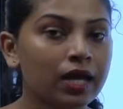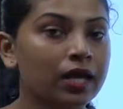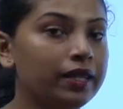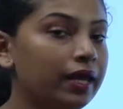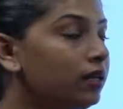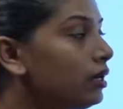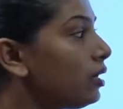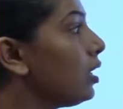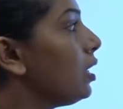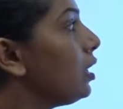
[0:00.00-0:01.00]
Then
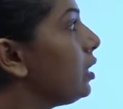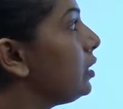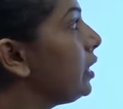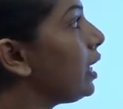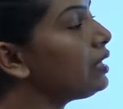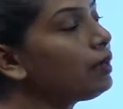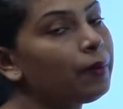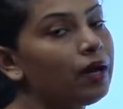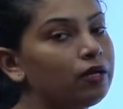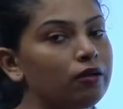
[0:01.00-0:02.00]
the other
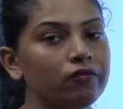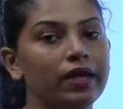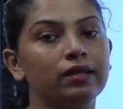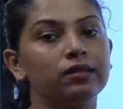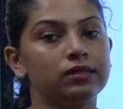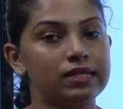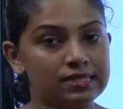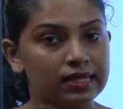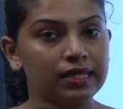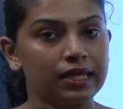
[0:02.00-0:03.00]
part of that
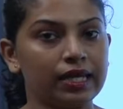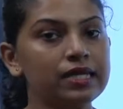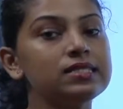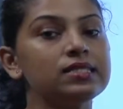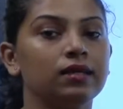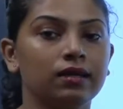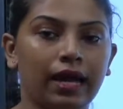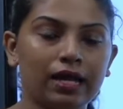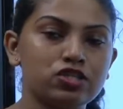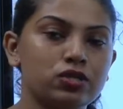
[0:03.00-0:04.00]
lesson is
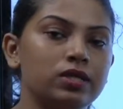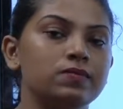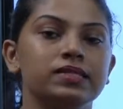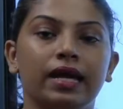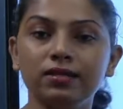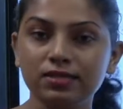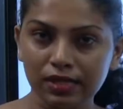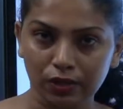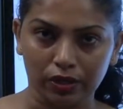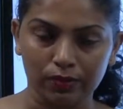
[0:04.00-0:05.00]
antonyms and
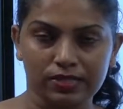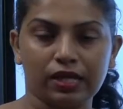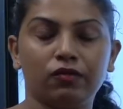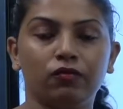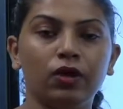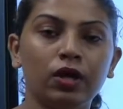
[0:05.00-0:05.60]
synonyms, that